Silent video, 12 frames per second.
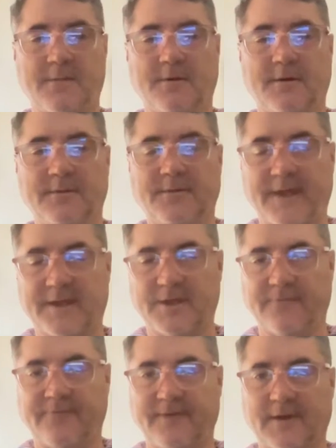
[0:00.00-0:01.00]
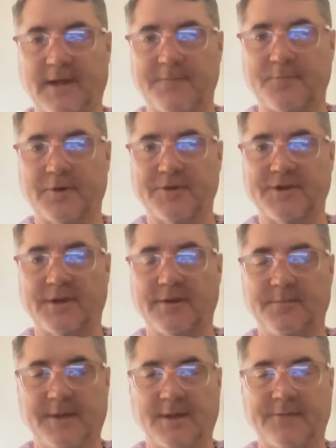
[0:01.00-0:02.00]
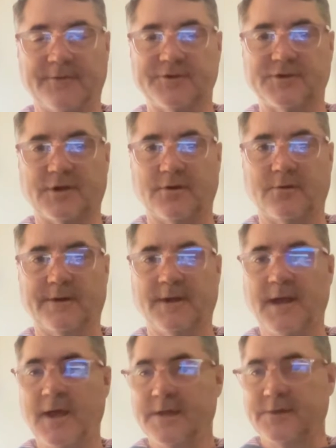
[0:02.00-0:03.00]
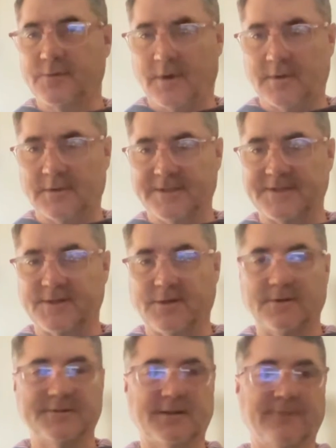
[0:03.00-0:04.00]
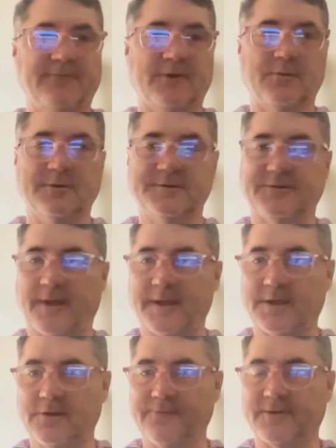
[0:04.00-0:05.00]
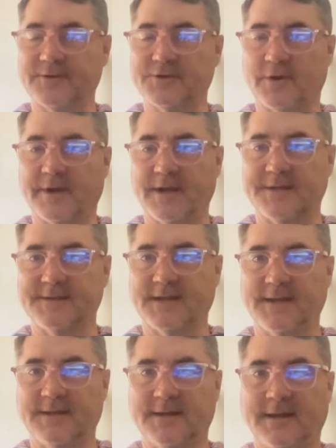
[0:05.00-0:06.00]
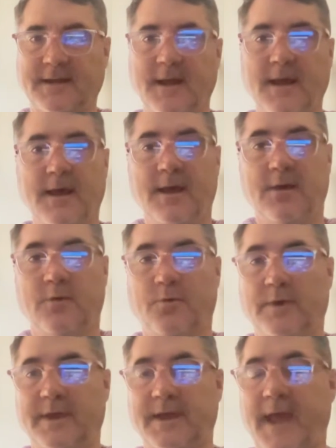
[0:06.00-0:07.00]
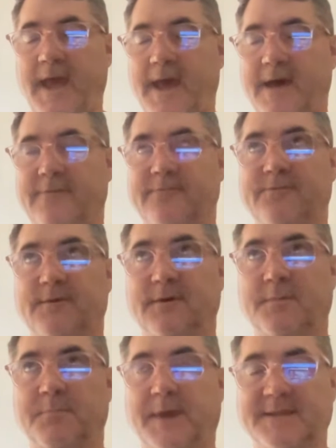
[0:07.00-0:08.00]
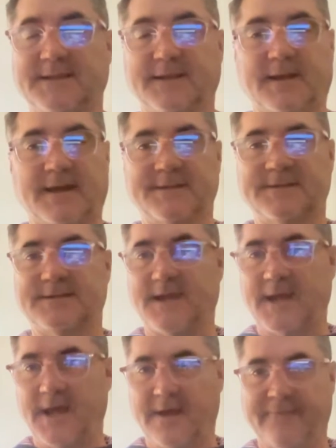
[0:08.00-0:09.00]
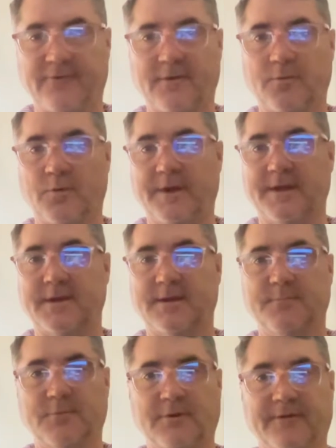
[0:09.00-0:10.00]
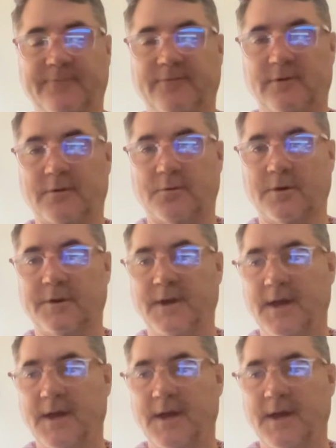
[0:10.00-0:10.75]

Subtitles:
Well, thank you, Phil. I appreciate you being on the show. And to our listeners and viewers, thank you for joining us again today. We have amazing guests every week moving forward.